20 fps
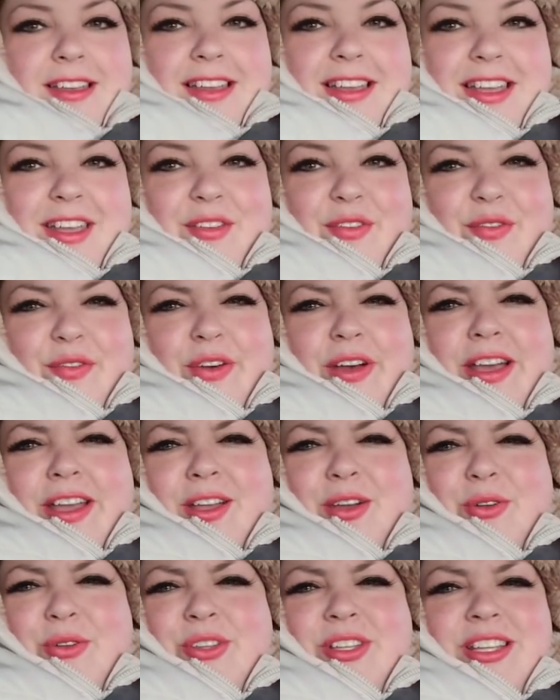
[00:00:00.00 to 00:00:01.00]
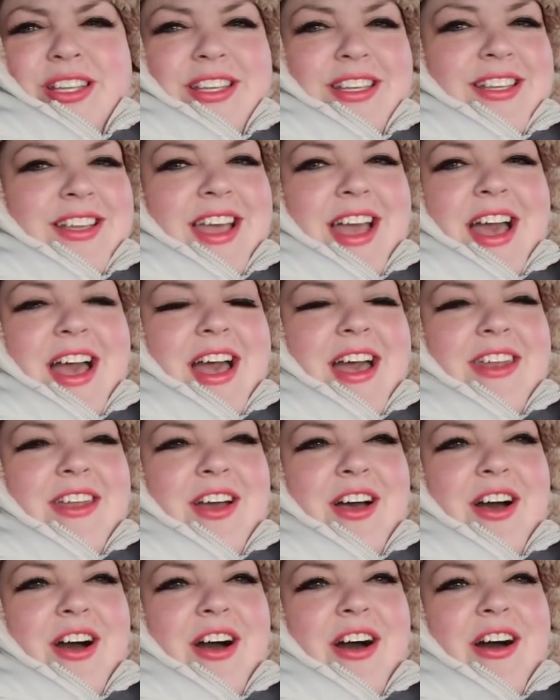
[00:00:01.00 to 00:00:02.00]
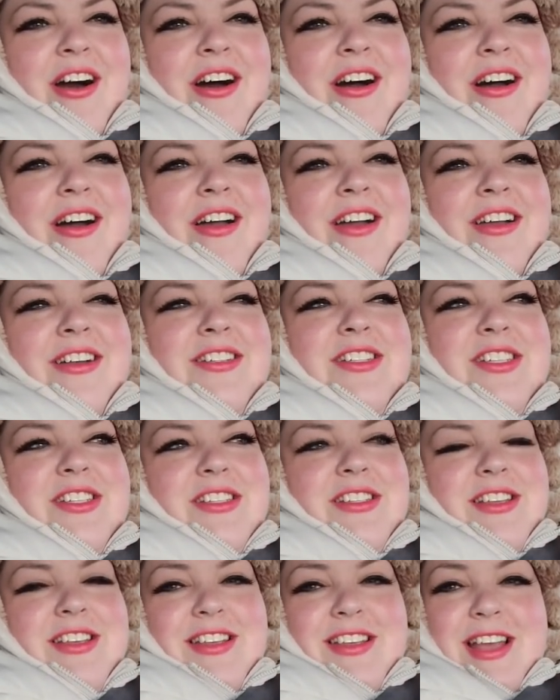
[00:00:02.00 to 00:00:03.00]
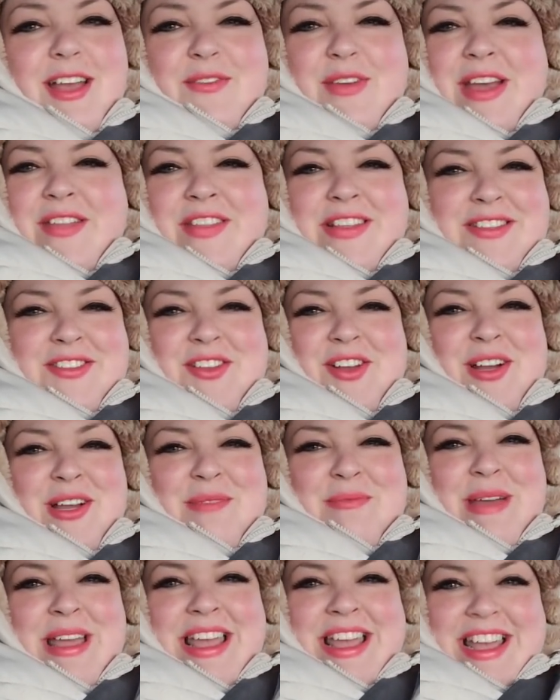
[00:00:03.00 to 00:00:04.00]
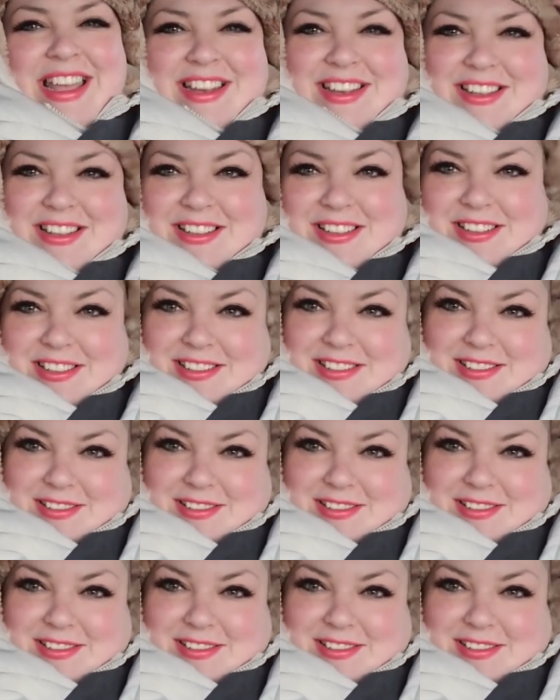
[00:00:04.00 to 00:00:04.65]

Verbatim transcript: If I only had See, a heart. Someone asked, are you going to Montreal I've had that song in my head. Ads?